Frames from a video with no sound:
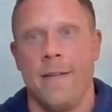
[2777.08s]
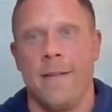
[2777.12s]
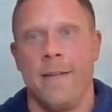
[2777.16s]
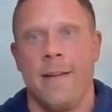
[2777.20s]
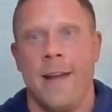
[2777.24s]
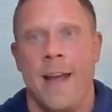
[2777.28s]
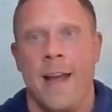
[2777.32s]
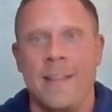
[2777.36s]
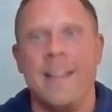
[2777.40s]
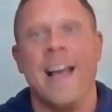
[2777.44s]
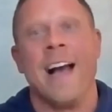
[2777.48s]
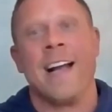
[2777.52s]

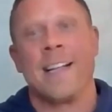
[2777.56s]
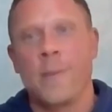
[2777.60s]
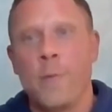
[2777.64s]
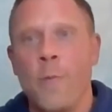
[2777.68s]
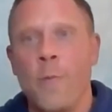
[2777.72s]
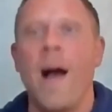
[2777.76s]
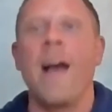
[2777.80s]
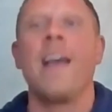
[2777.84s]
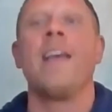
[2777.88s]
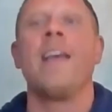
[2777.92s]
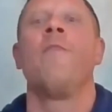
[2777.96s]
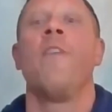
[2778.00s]
And that's
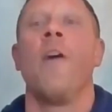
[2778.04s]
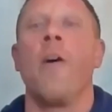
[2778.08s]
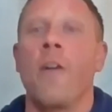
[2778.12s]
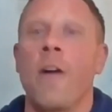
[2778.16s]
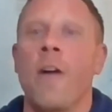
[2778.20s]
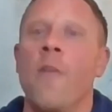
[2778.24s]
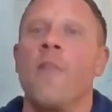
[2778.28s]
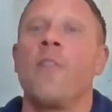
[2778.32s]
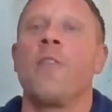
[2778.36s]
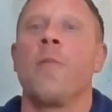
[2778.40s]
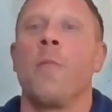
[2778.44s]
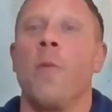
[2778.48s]
why he felt
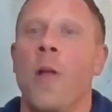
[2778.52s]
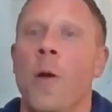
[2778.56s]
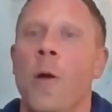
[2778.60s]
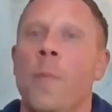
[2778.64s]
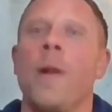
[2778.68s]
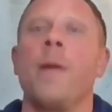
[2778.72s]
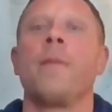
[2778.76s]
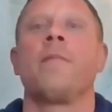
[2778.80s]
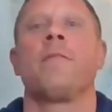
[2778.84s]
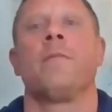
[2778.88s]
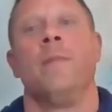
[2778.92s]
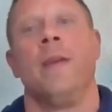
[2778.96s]
comfortable
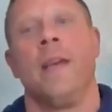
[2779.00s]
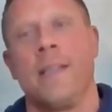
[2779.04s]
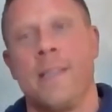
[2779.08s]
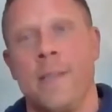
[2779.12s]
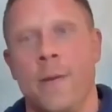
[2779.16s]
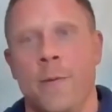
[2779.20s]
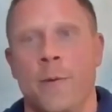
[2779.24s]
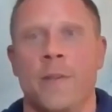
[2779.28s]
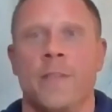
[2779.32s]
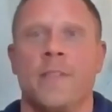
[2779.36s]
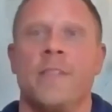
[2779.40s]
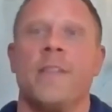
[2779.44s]
about it to me, because
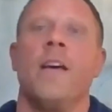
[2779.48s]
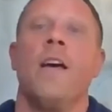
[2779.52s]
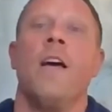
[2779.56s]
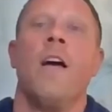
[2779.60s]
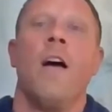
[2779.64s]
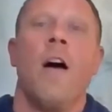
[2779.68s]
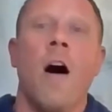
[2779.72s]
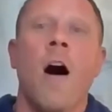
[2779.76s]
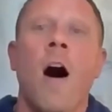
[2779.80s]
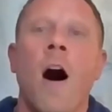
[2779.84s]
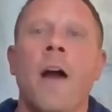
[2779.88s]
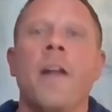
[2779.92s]
it was
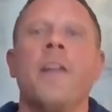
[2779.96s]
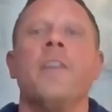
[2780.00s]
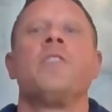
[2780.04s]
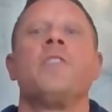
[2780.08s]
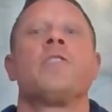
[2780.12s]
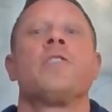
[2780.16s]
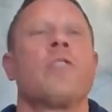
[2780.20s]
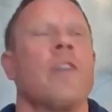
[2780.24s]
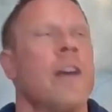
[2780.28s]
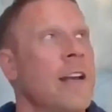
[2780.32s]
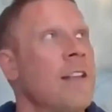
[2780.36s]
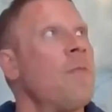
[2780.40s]

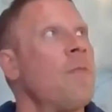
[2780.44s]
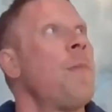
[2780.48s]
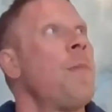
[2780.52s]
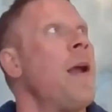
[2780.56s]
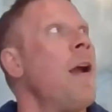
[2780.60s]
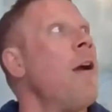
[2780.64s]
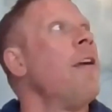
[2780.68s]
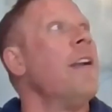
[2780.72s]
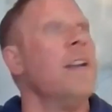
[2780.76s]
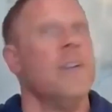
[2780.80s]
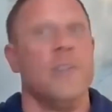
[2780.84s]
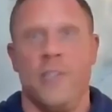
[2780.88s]
honest,
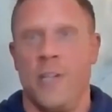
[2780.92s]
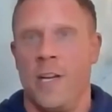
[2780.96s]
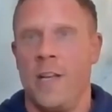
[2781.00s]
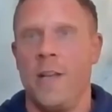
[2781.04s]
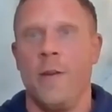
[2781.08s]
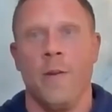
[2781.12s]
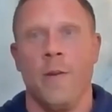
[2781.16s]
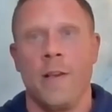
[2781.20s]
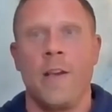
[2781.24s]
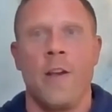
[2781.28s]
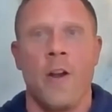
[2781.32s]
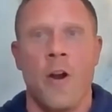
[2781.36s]
transparent, and
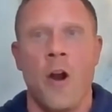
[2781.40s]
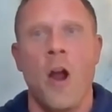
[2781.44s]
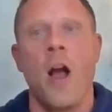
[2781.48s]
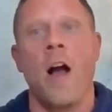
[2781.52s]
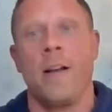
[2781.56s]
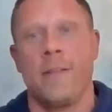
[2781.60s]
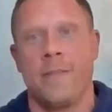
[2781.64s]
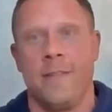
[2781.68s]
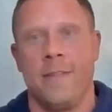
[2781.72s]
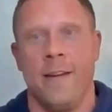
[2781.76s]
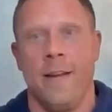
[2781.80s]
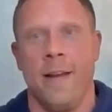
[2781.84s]
genuine
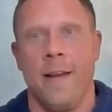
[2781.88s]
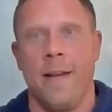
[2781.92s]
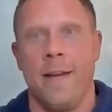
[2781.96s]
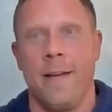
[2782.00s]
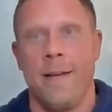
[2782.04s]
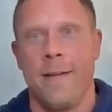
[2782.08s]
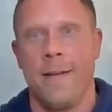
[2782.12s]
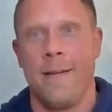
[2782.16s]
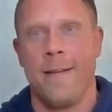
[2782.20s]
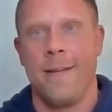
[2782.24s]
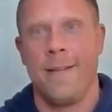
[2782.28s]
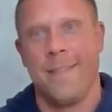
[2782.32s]
curiosity.
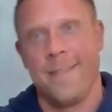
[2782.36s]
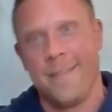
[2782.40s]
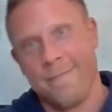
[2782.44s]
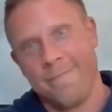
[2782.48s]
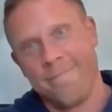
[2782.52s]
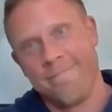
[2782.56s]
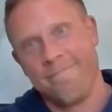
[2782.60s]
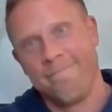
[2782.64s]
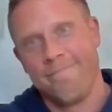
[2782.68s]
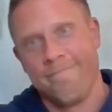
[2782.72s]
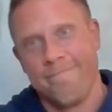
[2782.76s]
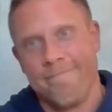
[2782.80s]

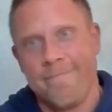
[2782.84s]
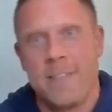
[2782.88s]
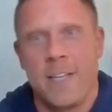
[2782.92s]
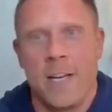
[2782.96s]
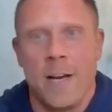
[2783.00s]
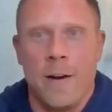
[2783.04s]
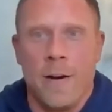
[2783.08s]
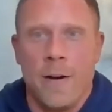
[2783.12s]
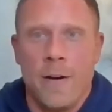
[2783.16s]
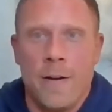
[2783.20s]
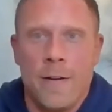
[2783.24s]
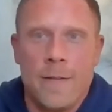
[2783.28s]

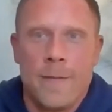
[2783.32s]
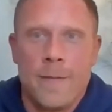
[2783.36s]
So